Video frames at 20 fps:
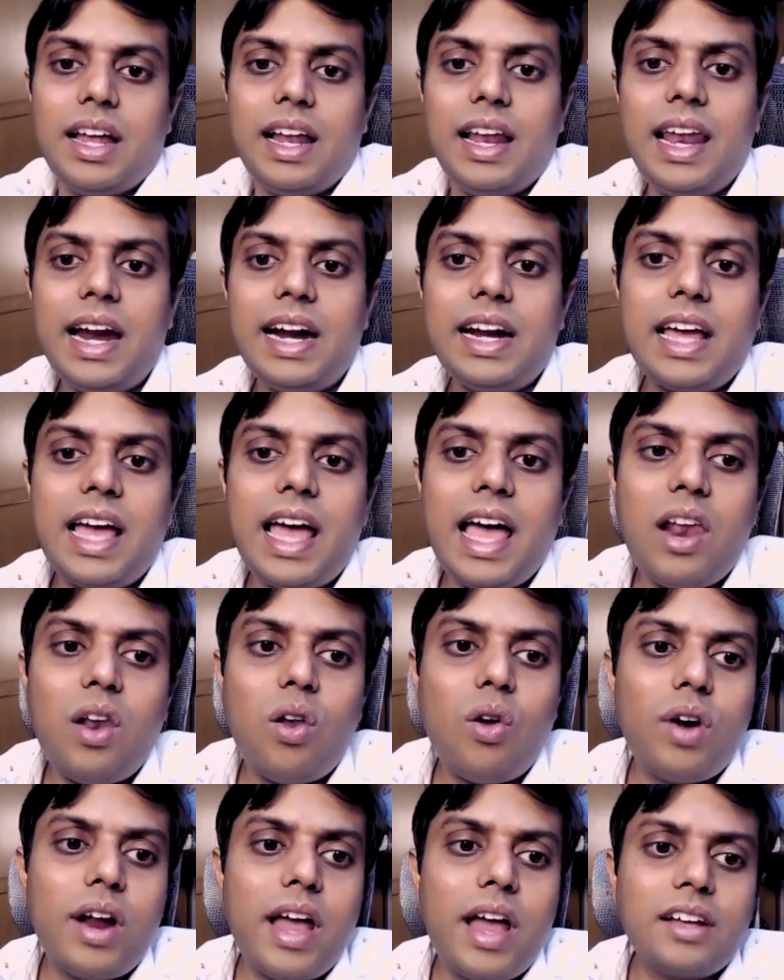let
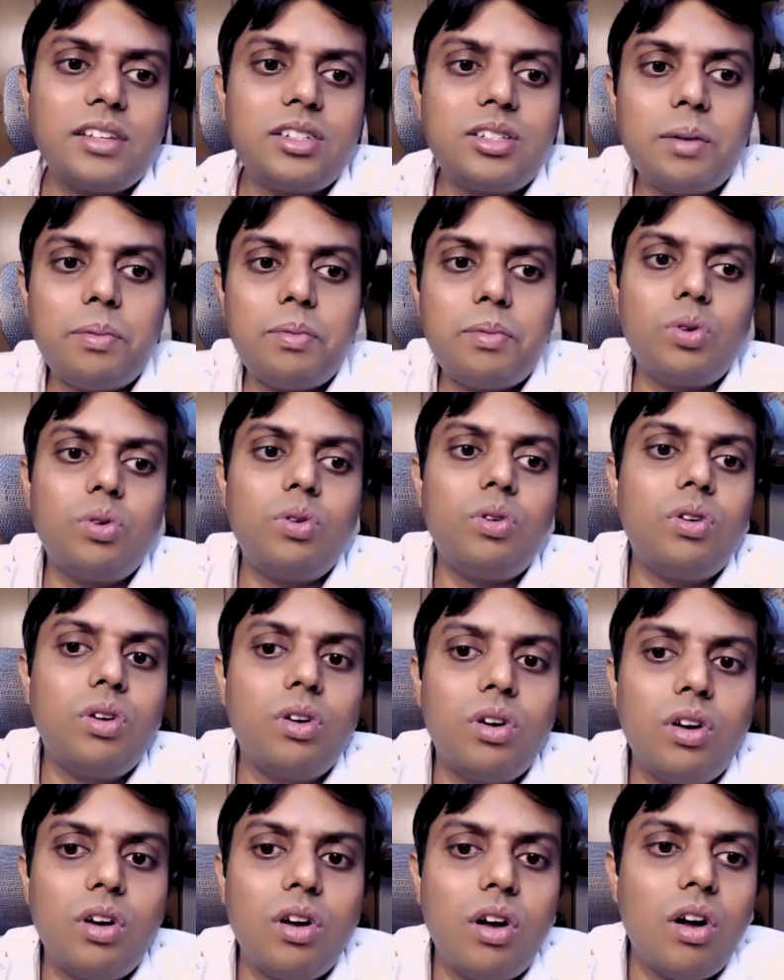alone accept to
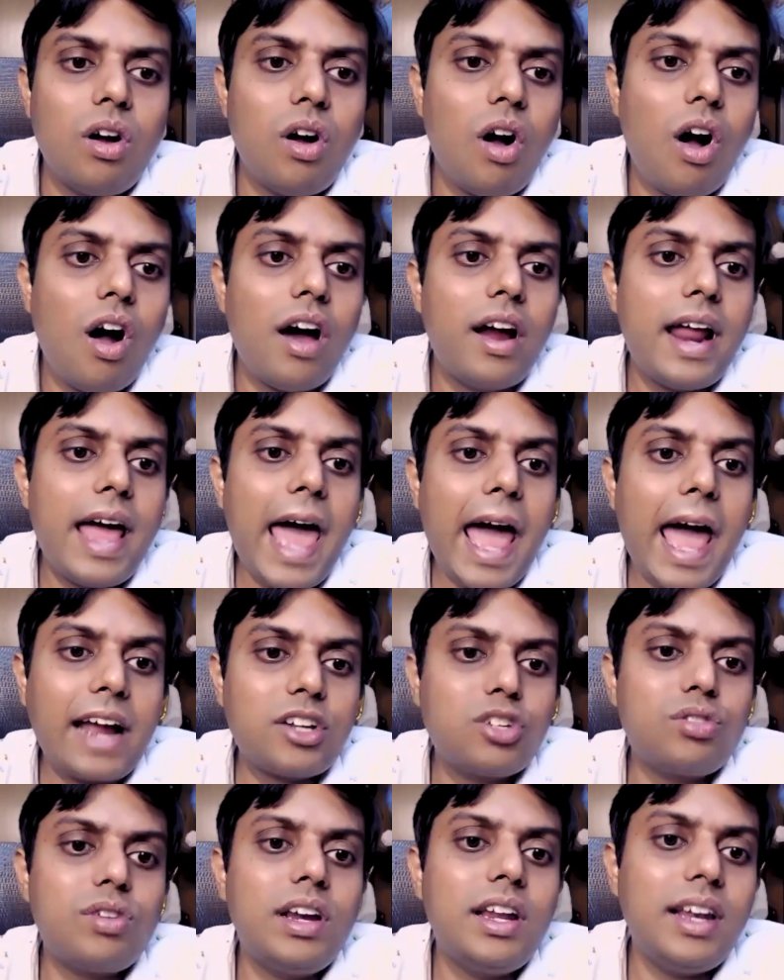or
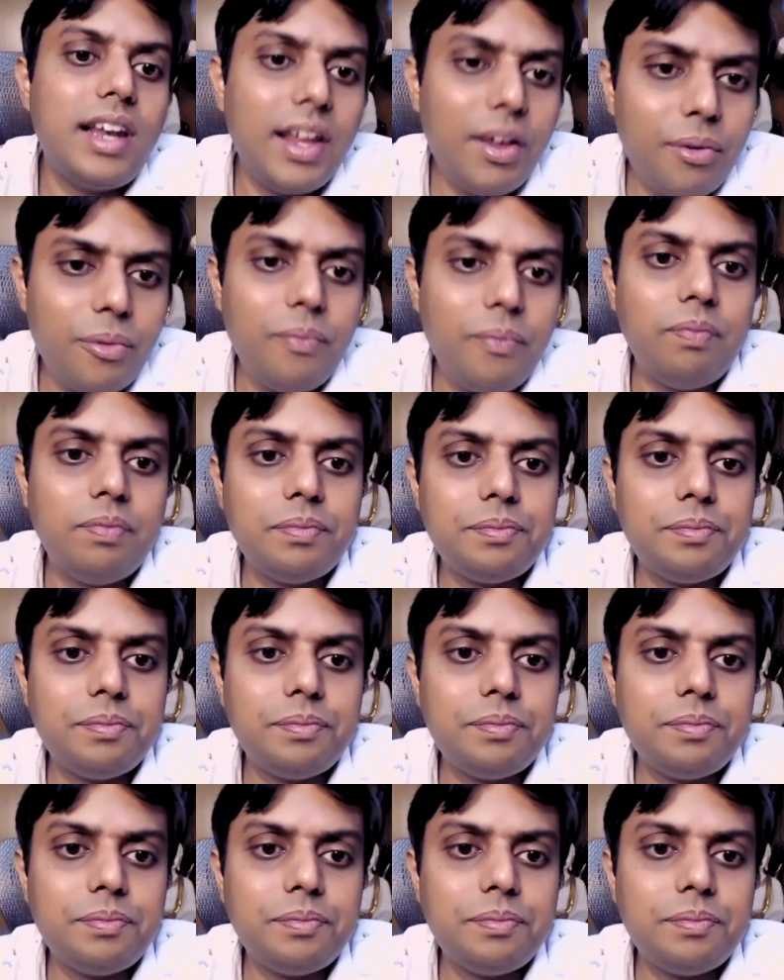actually live.